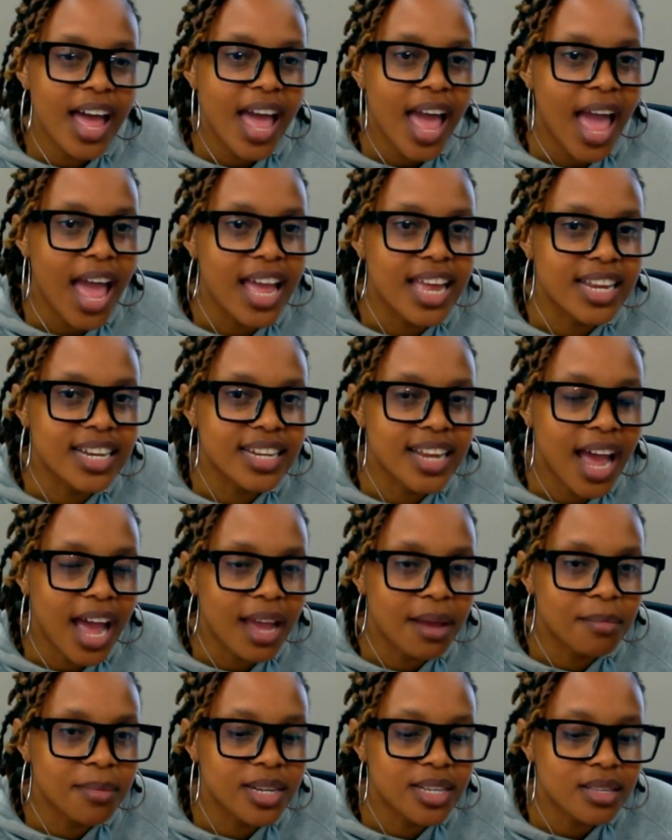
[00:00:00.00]
and
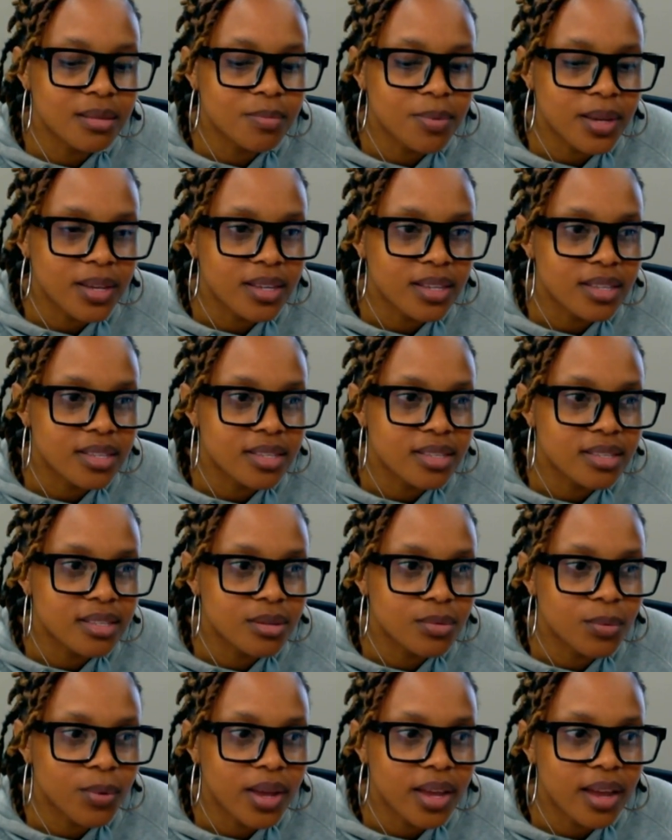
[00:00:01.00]
I'm in a space
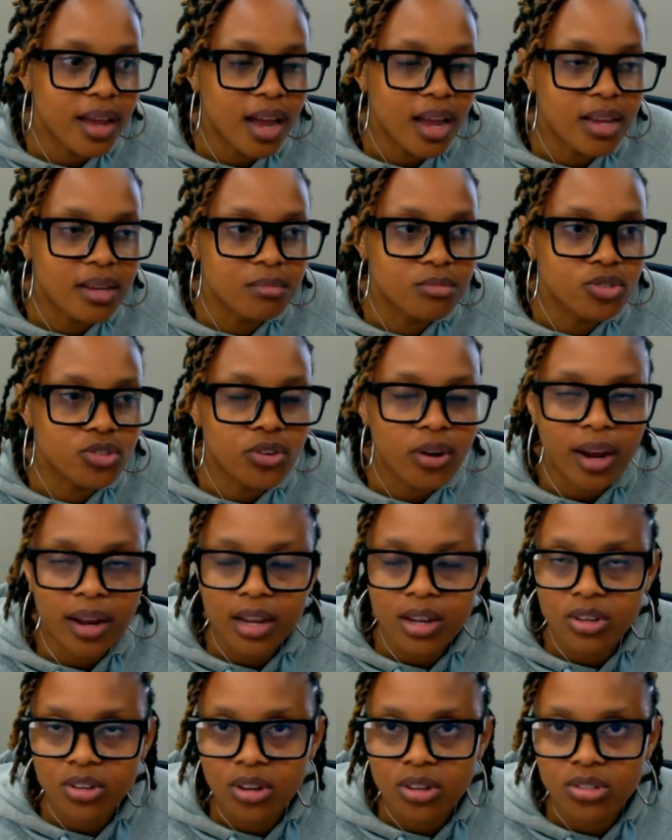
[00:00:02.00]
where I am
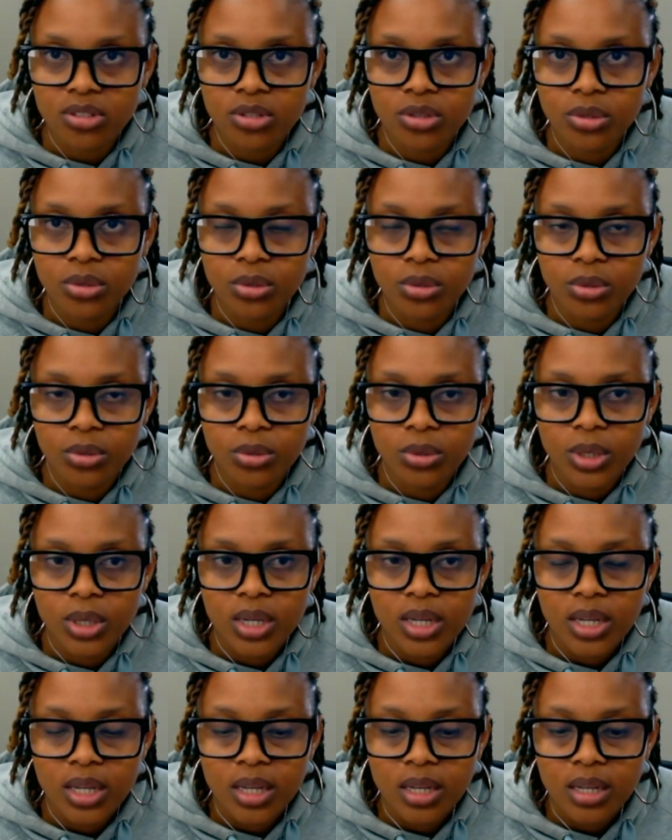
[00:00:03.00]
trying not to
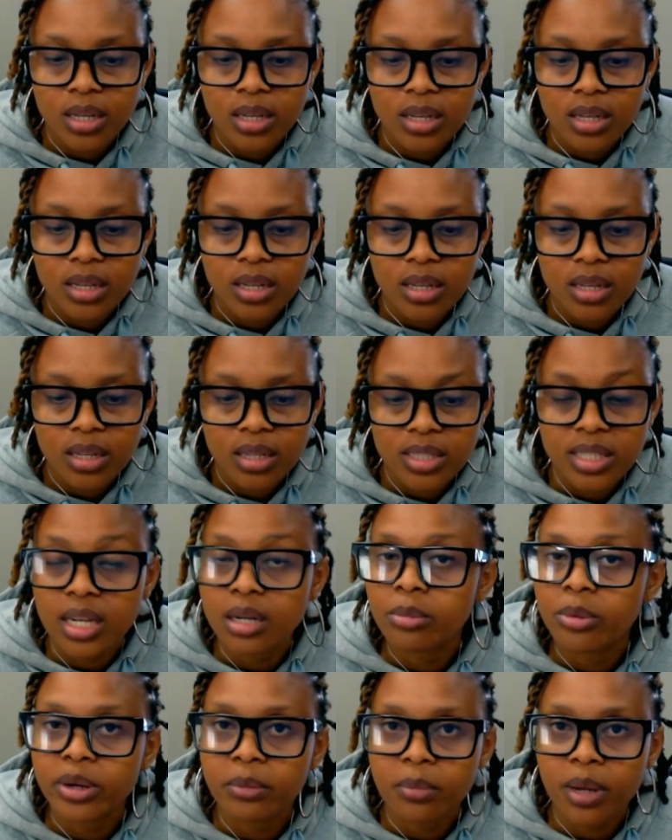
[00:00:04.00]

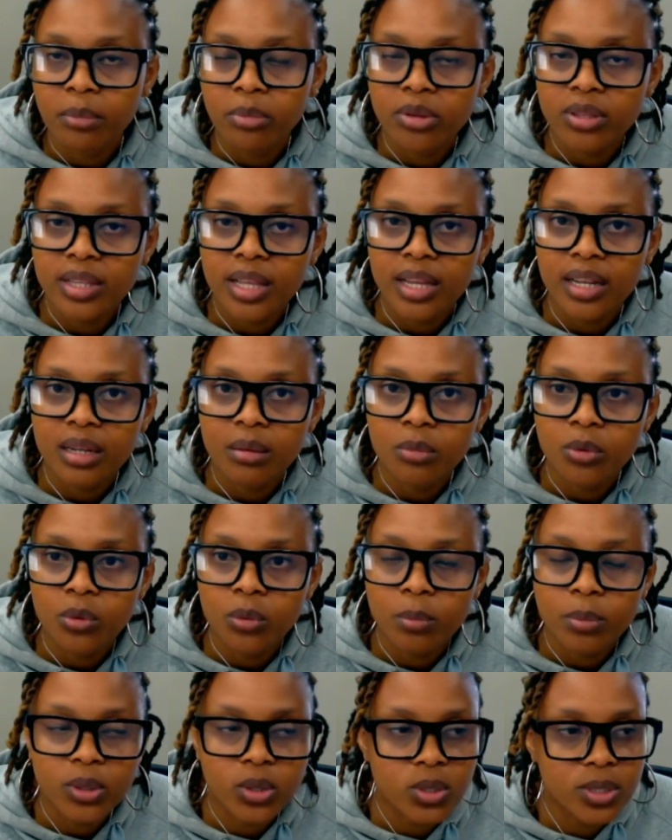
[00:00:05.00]
celebrate my birthday anymore,
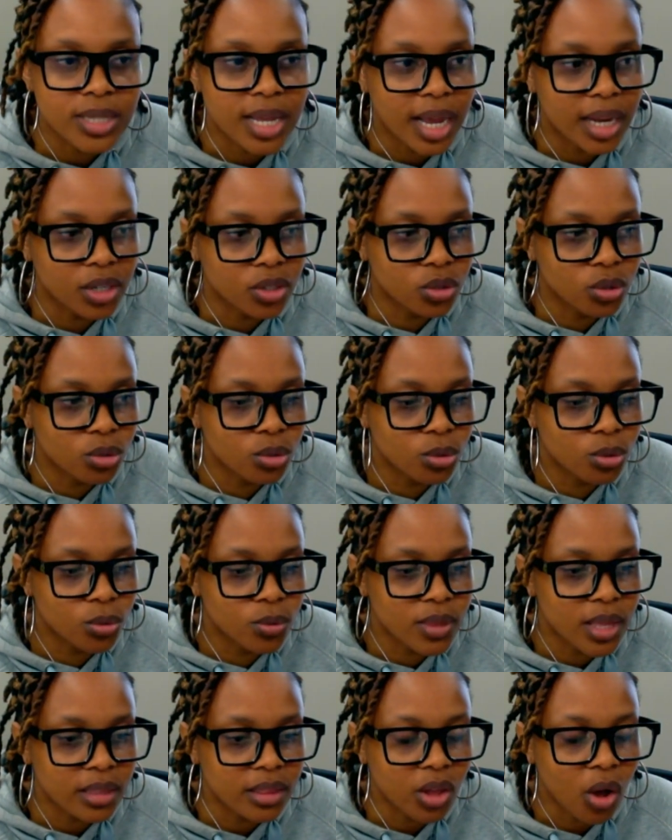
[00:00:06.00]
because I know
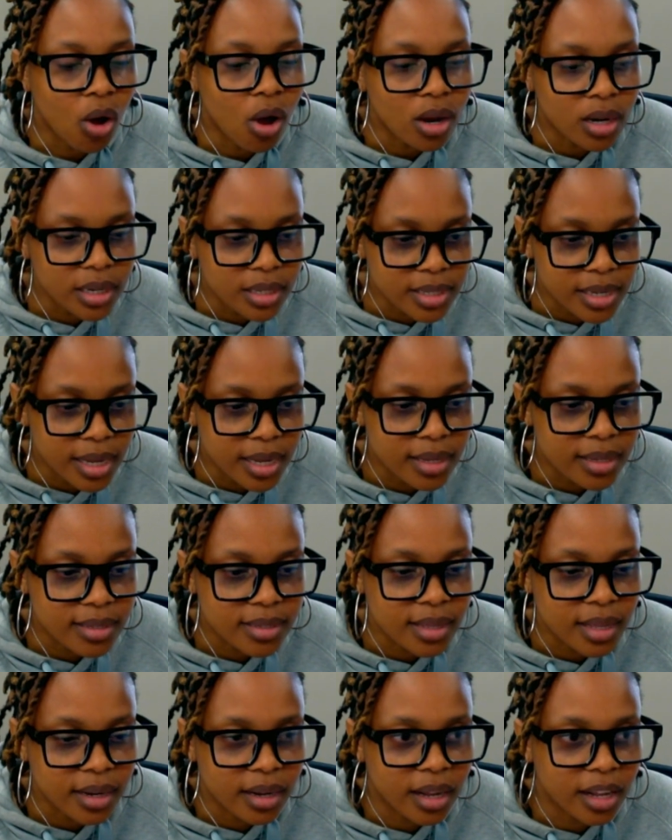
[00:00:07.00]
that the holidays
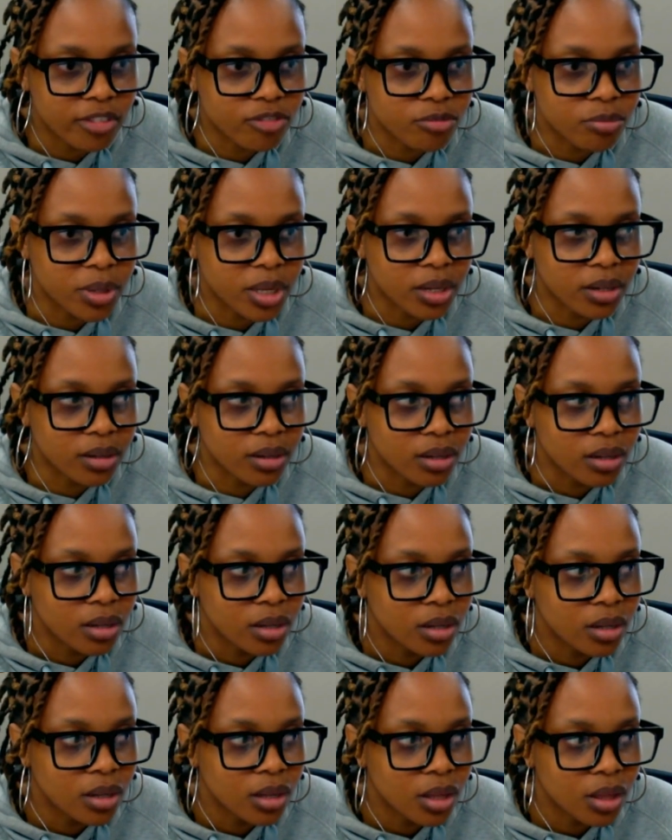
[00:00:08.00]
that have been
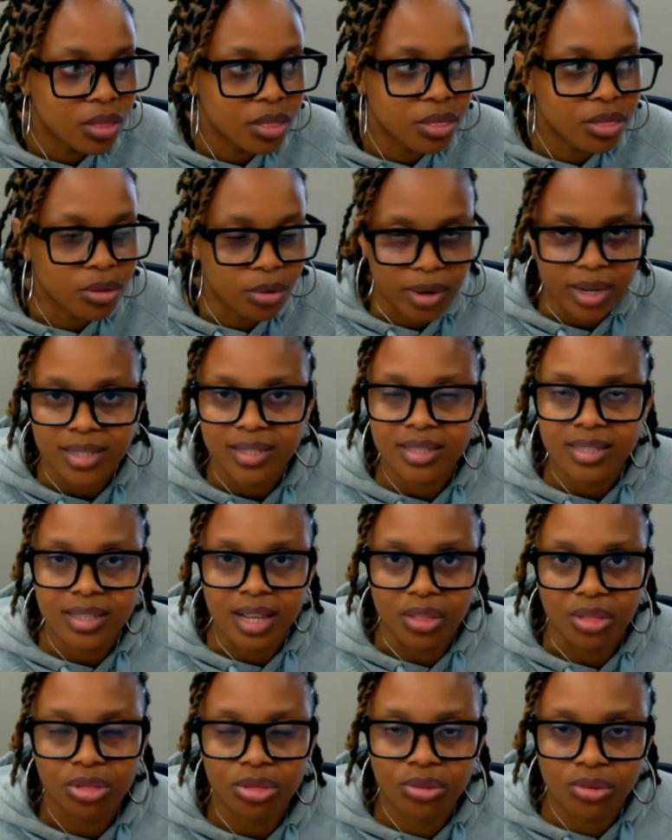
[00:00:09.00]
thrust
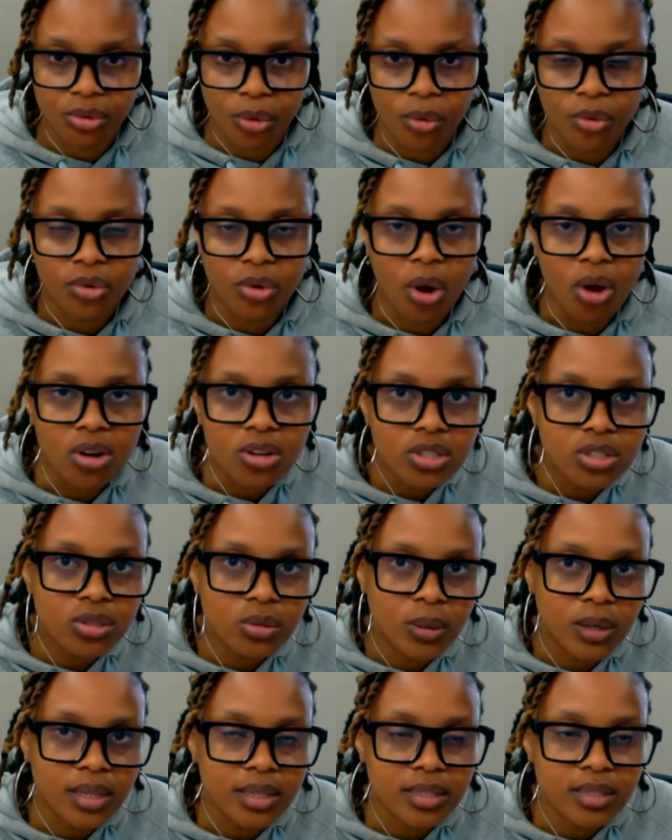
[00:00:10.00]
and thrown
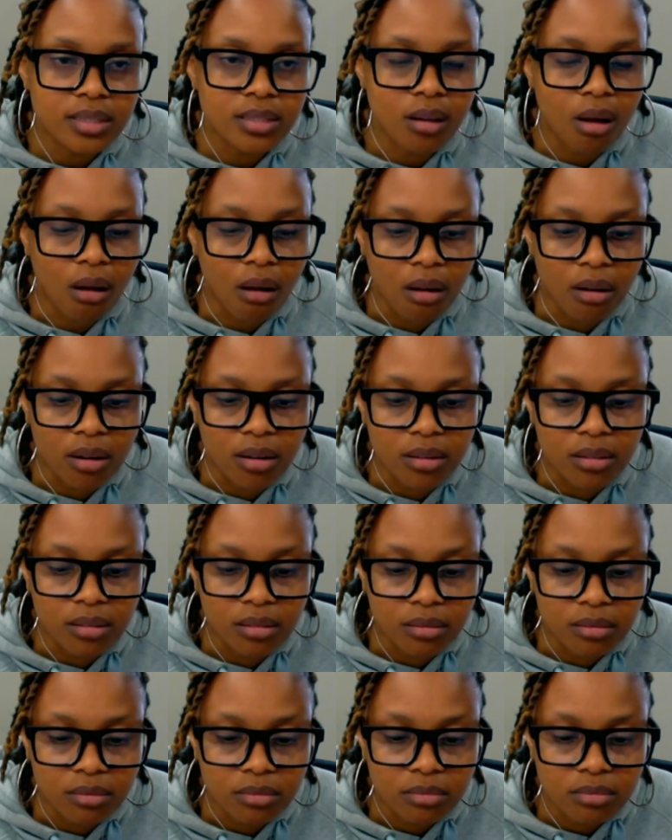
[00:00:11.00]
onto us are
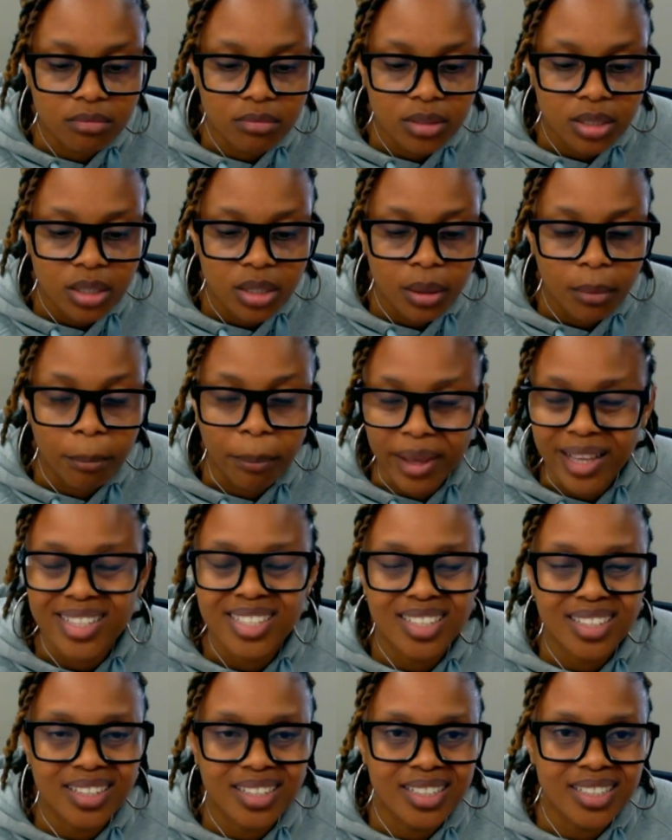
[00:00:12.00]

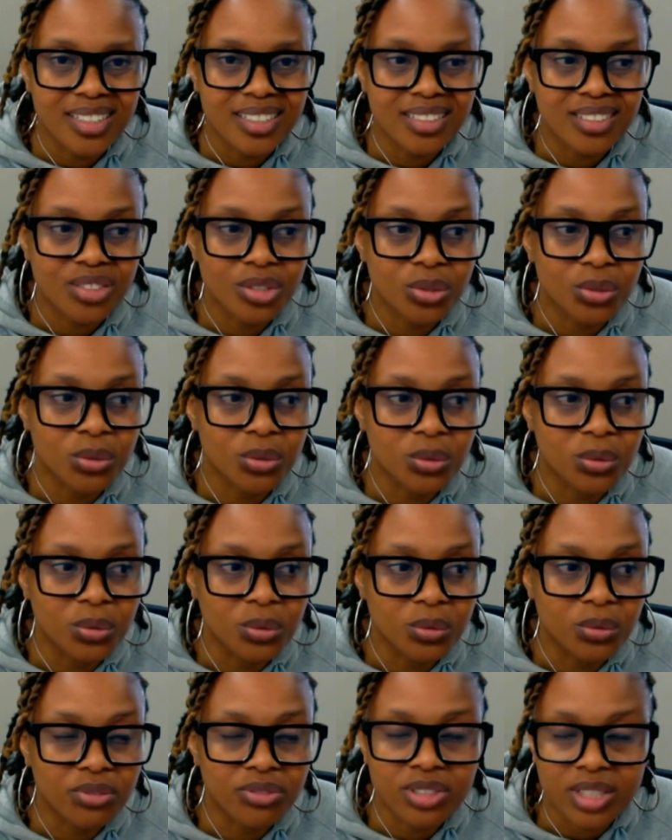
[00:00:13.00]
basically
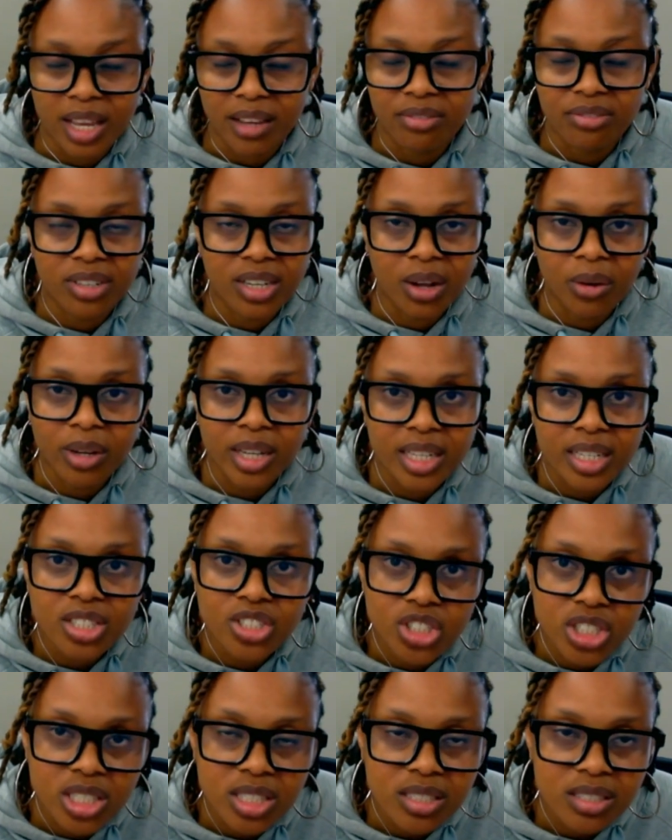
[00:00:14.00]
to siphon our
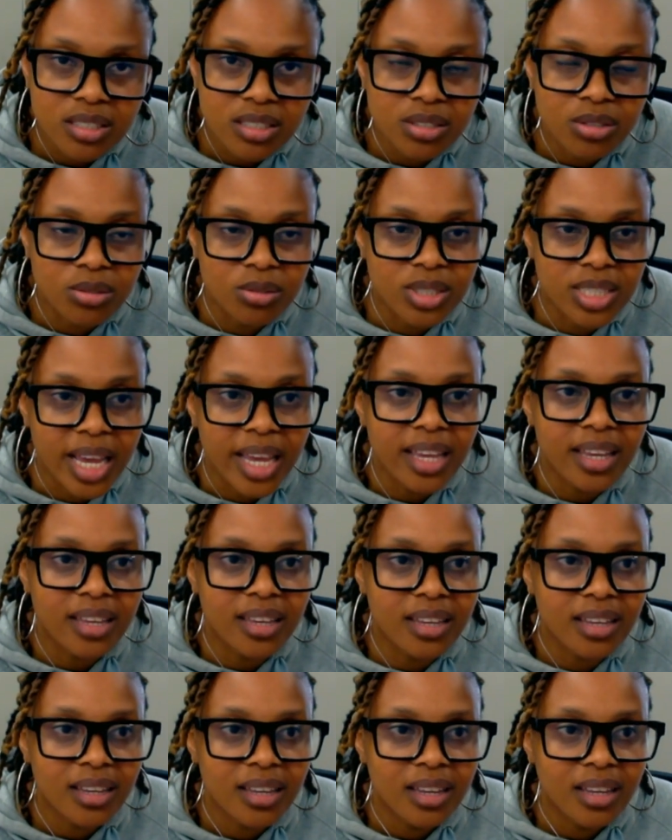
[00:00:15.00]
energies, to take